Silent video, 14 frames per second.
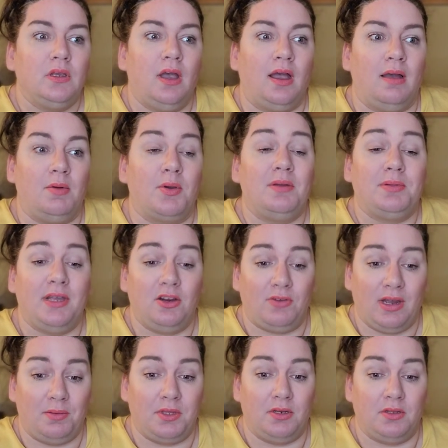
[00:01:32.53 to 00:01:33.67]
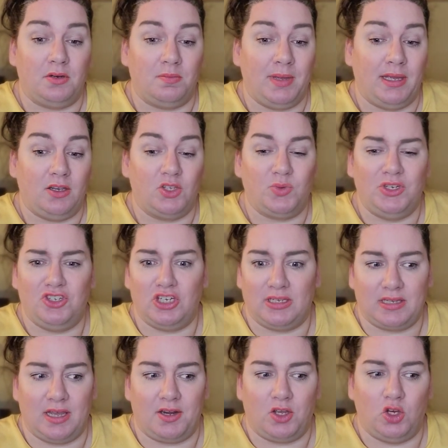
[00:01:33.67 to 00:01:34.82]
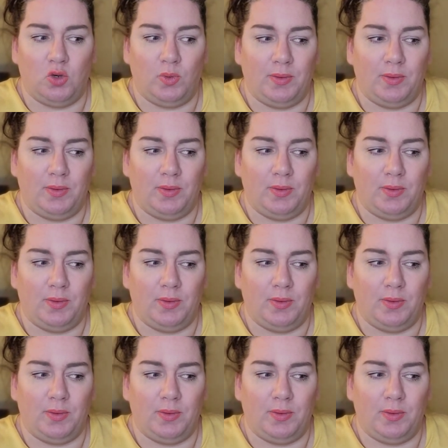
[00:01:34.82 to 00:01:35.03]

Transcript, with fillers: Um, I'm going to play around with it a little bit because we just got home.